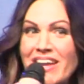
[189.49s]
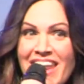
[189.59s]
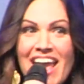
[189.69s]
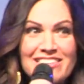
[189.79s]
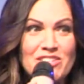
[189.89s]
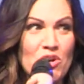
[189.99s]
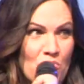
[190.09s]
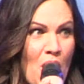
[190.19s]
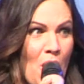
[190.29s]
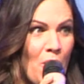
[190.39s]
days in a
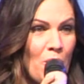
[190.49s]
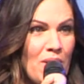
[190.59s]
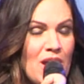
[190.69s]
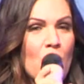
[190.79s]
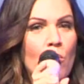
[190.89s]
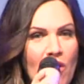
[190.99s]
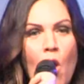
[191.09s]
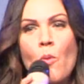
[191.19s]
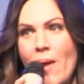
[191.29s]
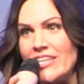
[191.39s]
row with
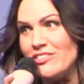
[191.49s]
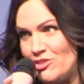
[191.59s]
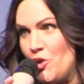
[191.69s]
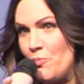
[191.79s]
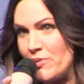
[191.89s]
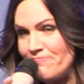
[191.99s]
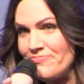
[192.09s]
homemade soup.